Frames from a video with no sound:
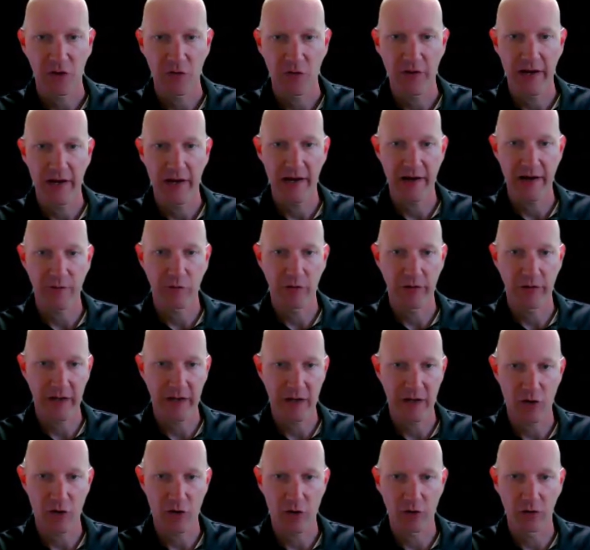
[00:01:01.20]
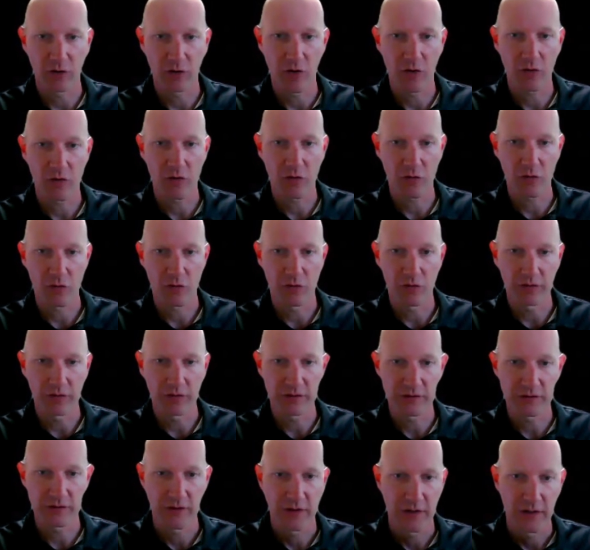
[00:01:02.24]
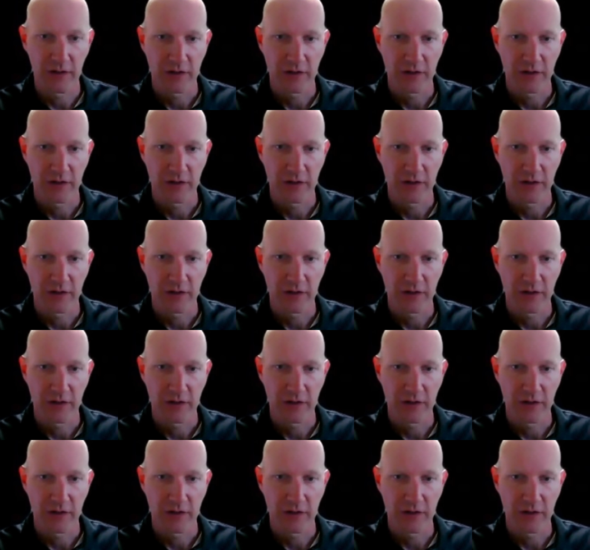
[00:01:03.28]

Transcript: you have what they call local rules.